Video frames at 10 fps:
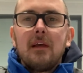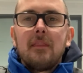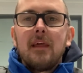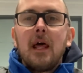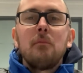
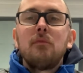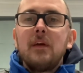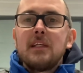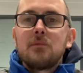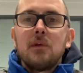that I'm
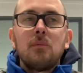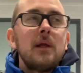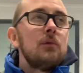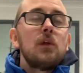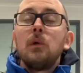faced with
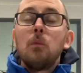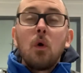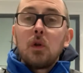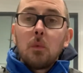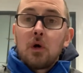when doing
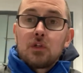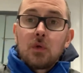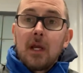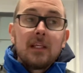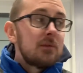one-to-one
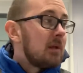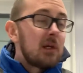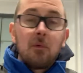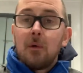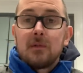trainings, when I
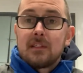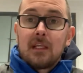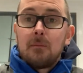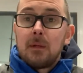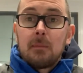go out and
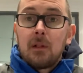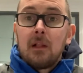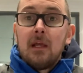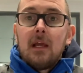see people.